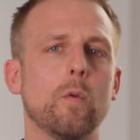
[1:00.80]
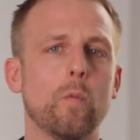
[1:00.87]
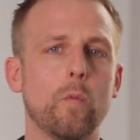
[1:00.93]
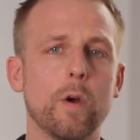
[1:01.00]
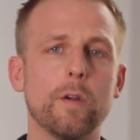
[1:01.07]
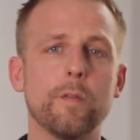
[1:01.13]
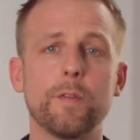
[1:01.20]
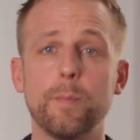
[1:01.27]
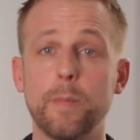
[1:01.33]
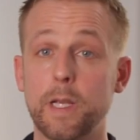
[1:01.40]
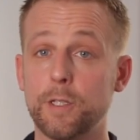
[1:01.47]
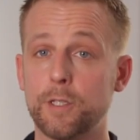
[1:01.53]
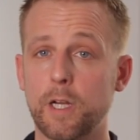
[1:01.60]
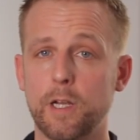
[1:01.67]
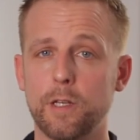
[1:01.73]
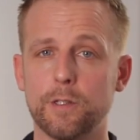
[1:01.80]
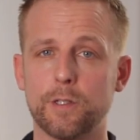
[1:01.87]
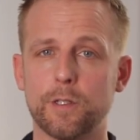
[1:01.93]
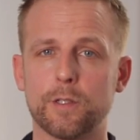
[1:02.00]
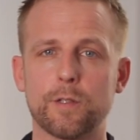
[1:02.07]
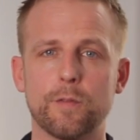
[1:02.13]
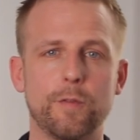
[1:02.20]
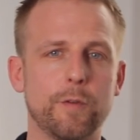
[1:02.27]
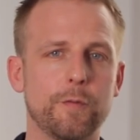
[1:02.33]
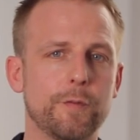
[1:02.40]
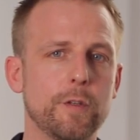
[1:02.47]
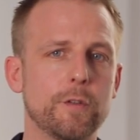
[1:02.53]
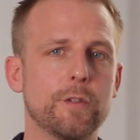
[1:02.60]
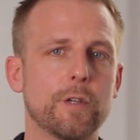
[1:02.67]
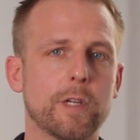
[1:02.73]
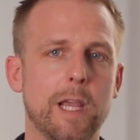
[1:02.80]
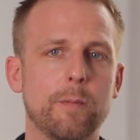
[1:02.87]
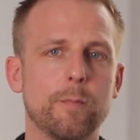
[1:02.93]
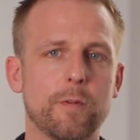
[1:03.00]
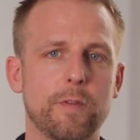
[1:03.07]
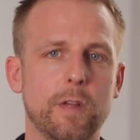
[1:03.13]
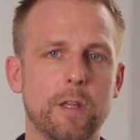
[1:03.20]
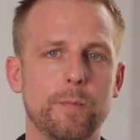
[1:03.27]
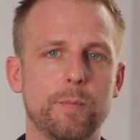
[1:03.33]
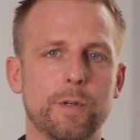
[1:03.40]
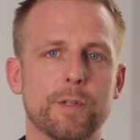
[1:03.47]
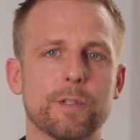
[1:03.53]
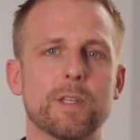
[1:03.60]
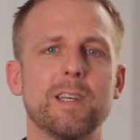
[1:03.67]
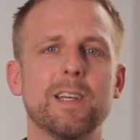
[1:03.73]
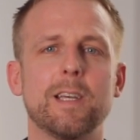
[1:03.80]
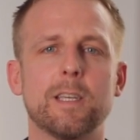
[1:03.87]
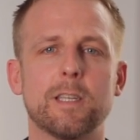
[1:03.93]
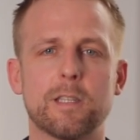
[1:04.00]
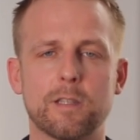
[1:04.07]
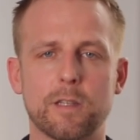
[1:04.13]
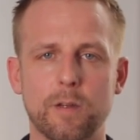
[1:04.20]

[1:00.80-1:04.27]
One of the main challenges for future game developers is